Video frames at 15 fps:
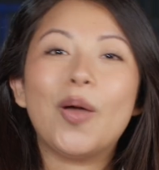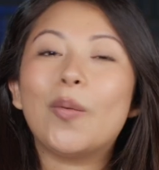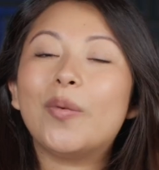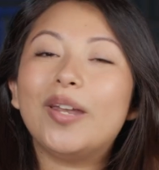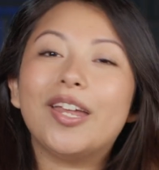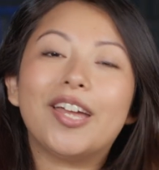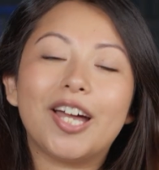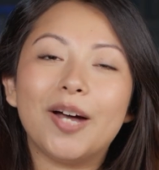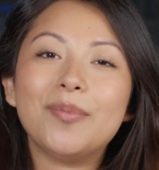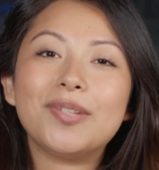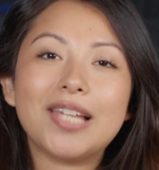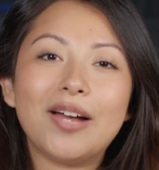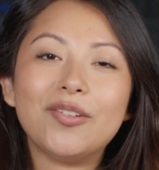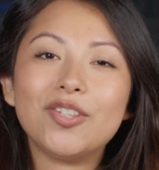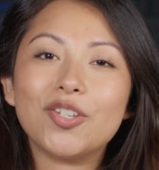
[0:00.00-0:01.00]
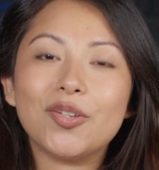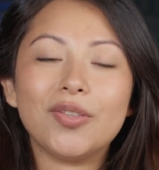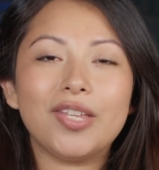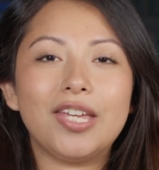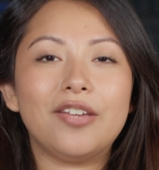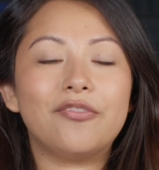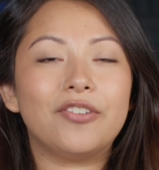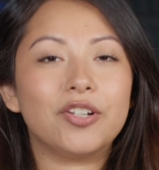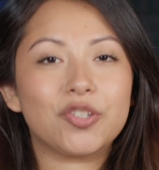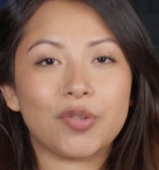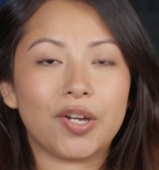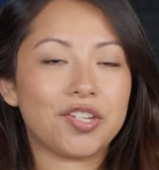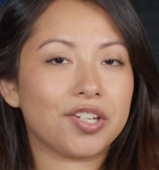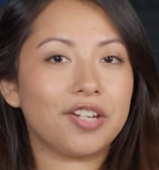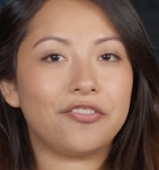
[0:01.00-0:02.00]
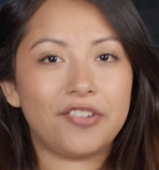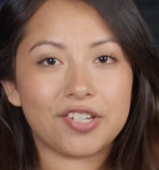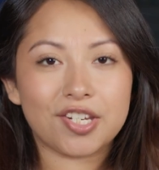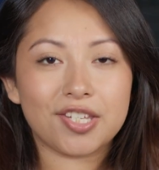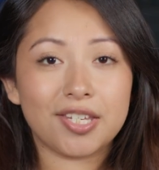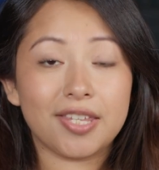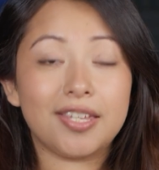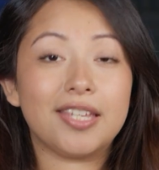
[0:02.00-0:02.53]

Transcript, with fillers: When it comes down to the filtration efficiency,